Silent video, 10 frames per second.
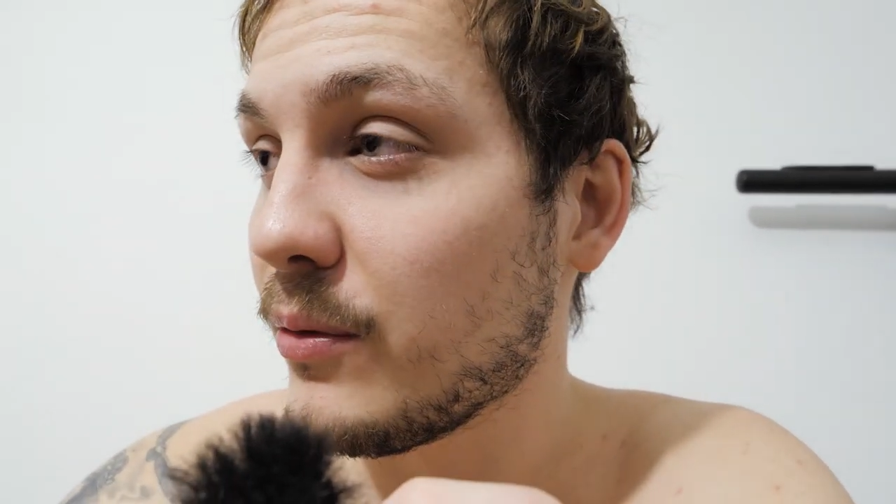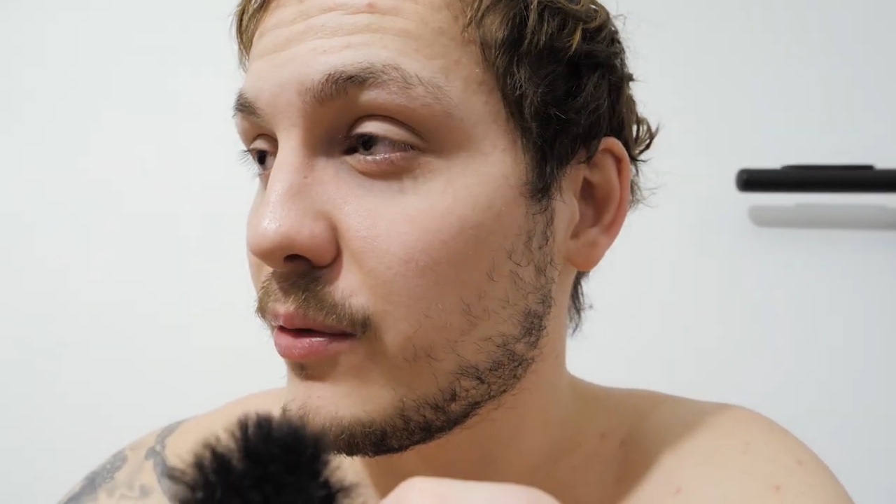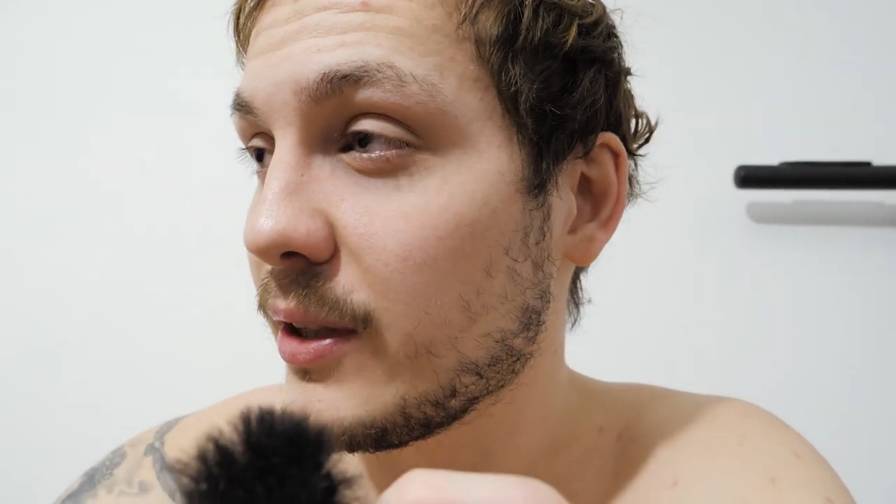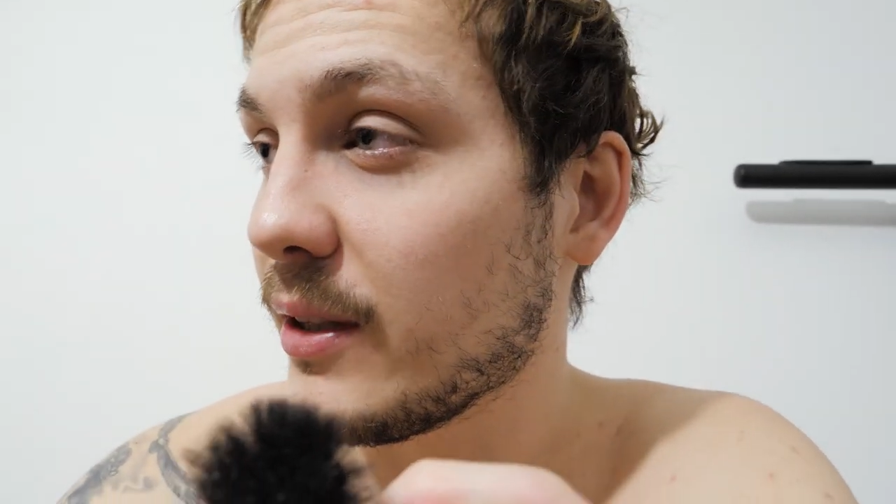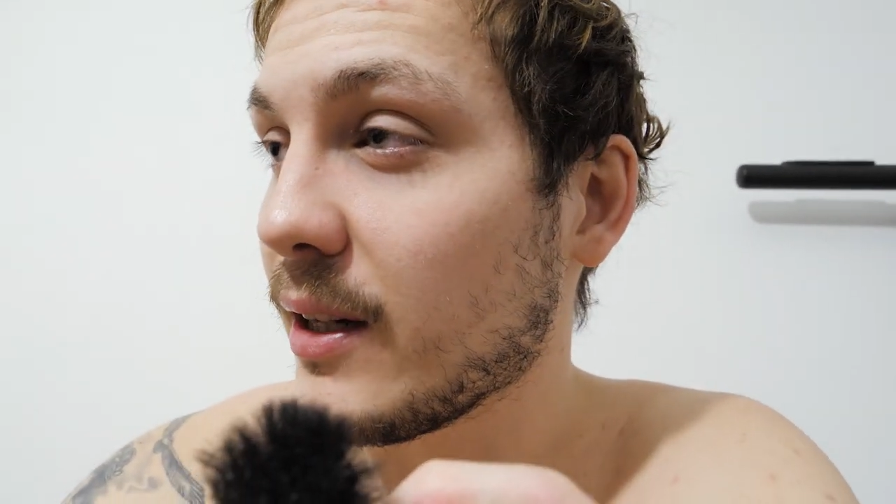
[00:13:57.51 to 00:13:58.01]

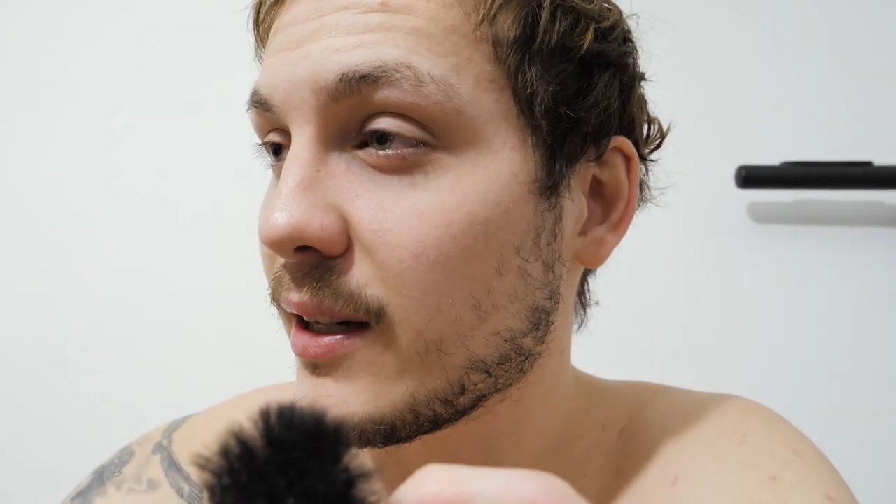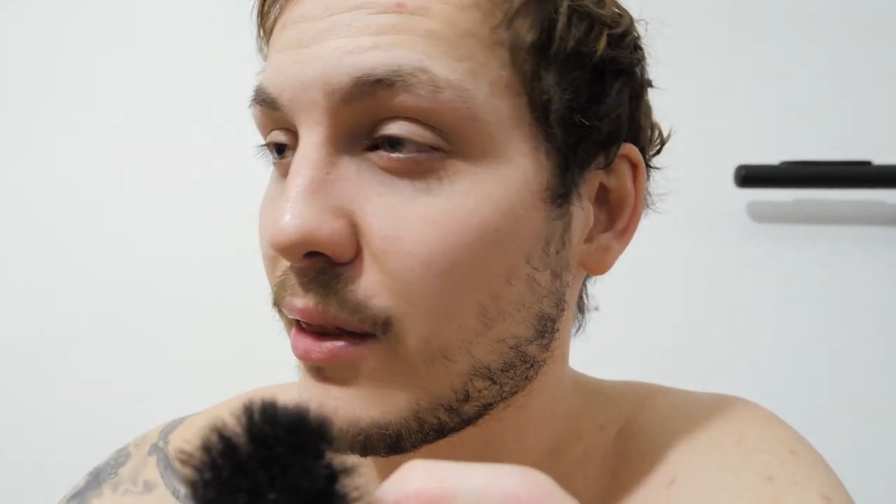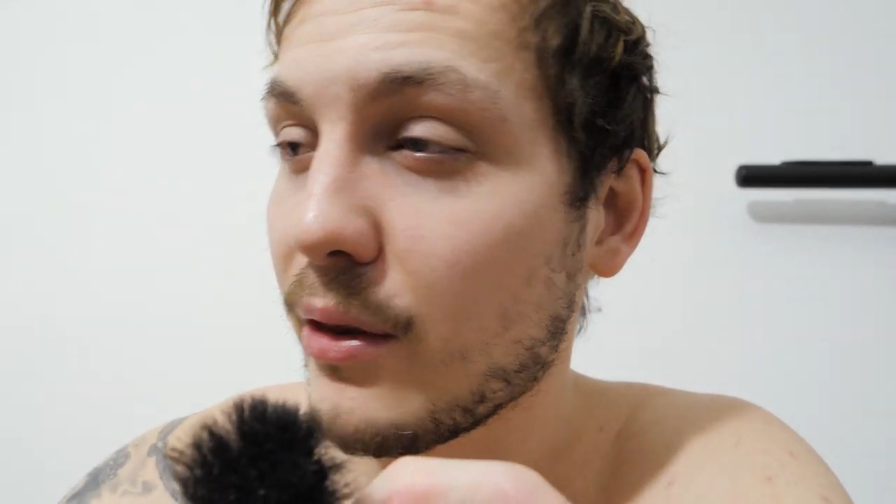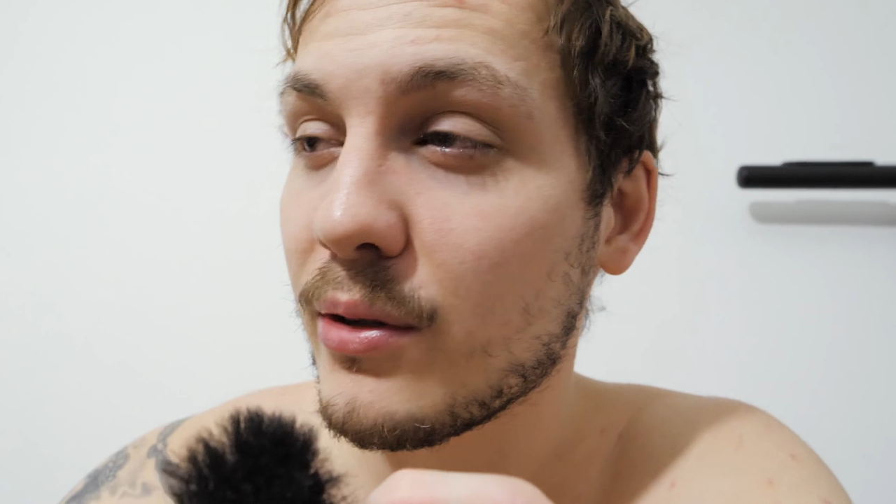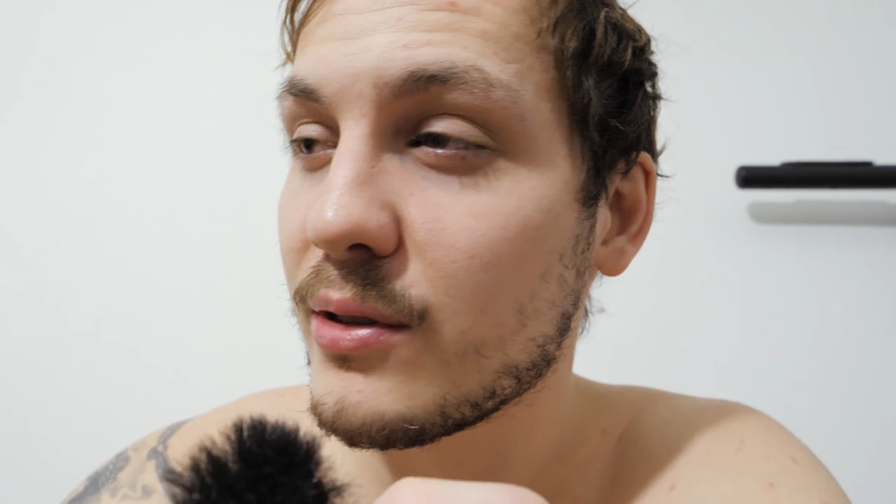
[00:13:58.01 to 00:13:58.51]
feel like
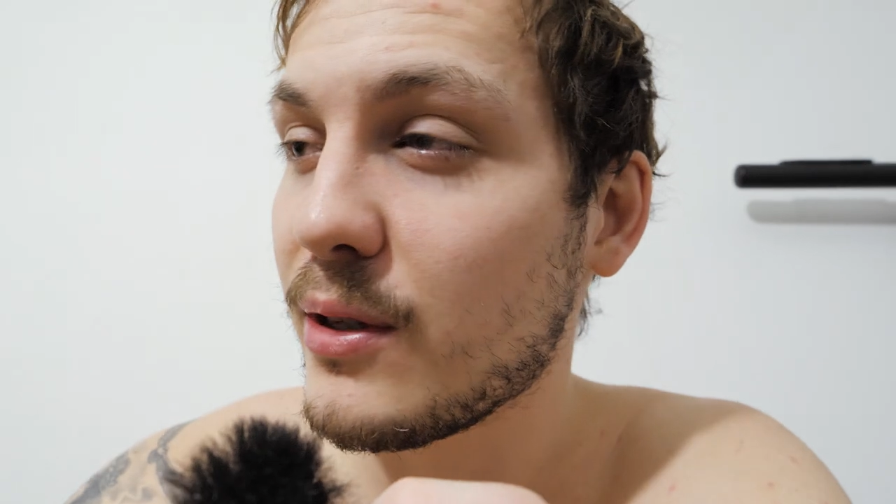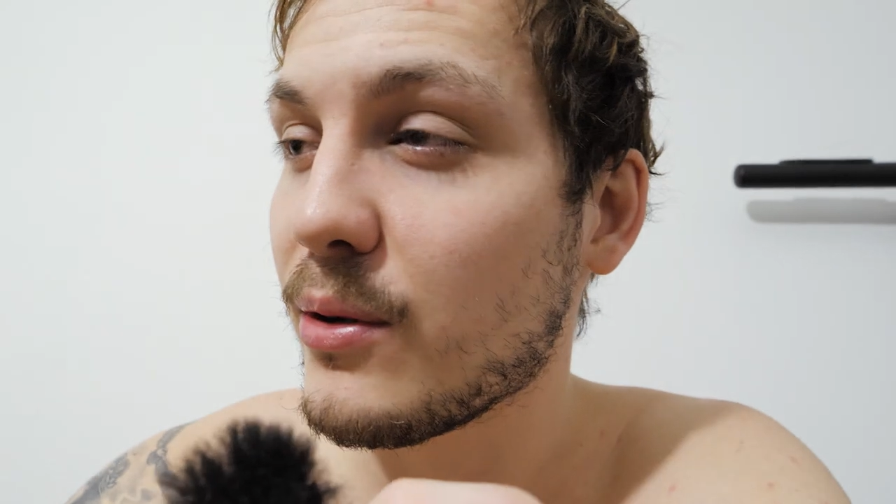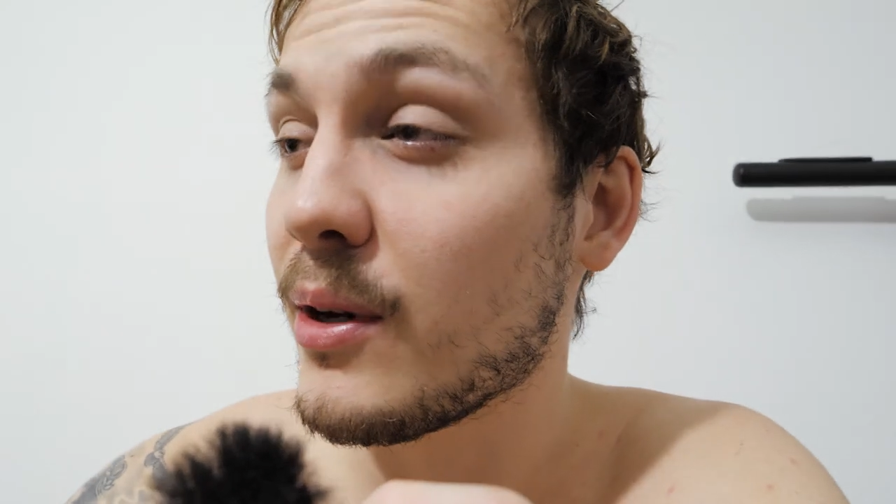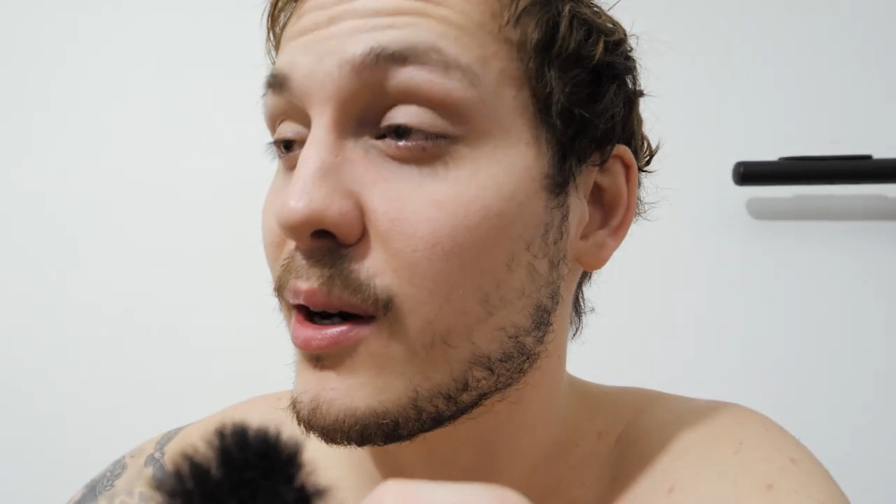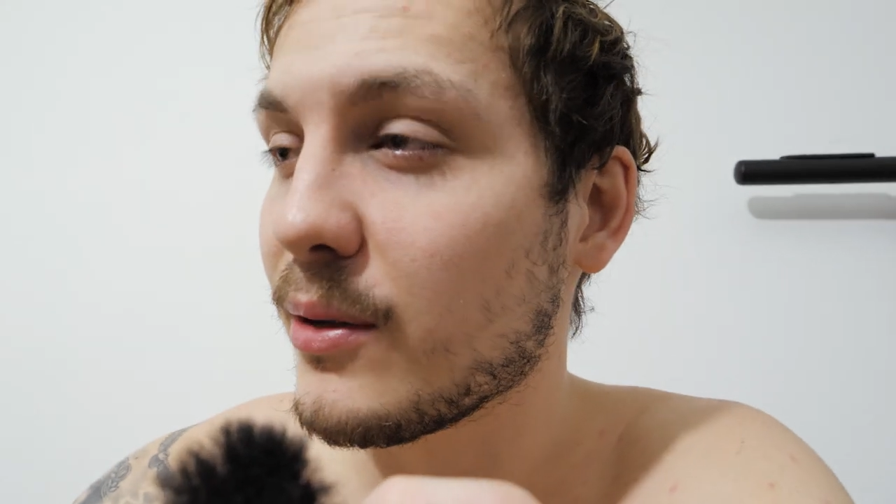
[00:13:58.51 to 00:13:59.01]
thirsty
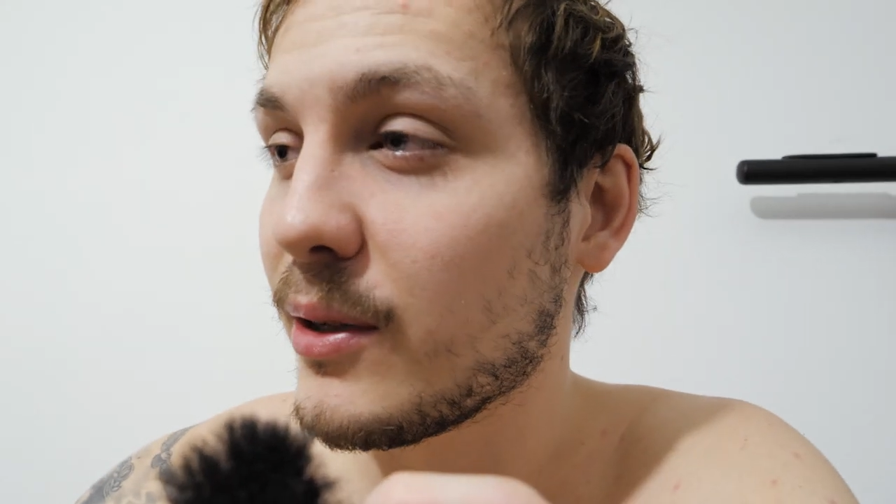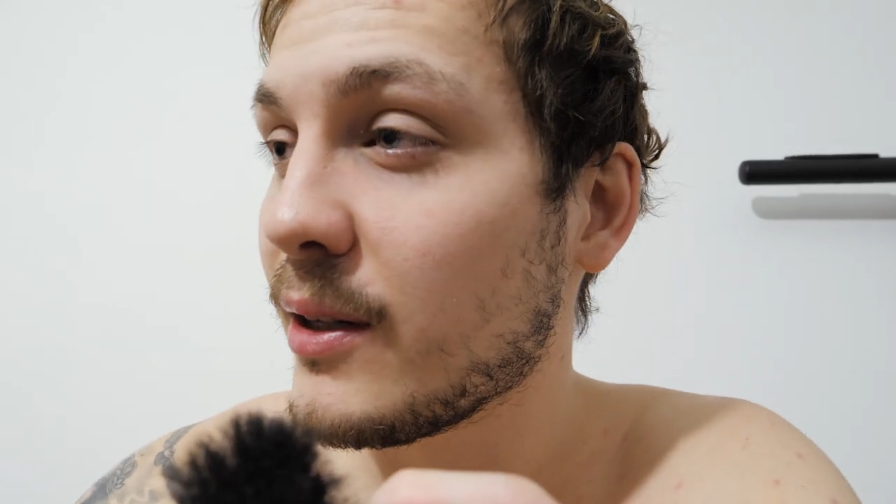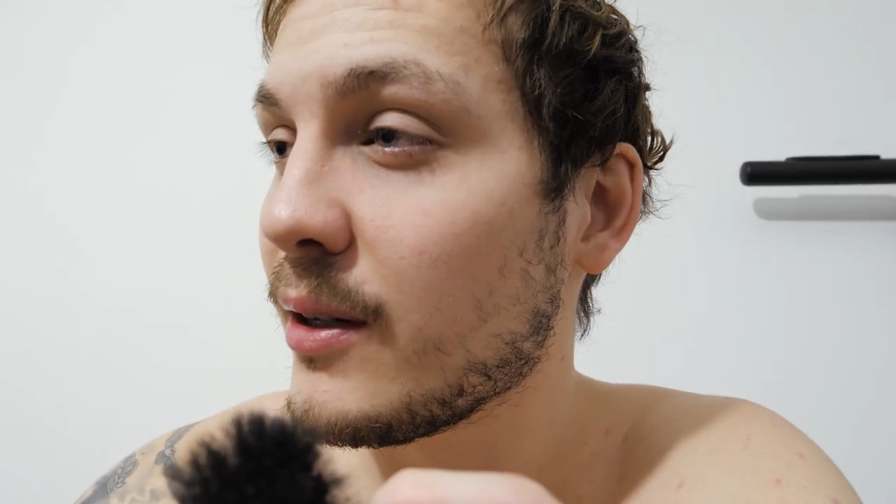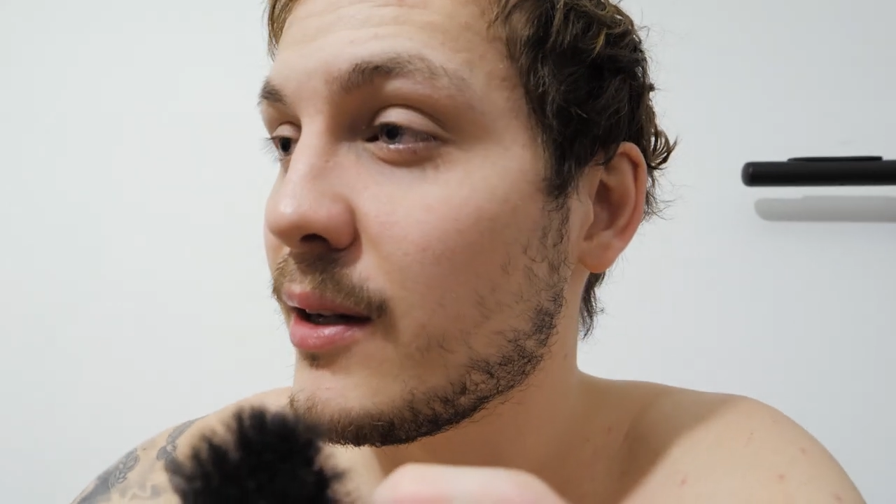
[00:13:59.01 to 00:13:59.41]
or hungry.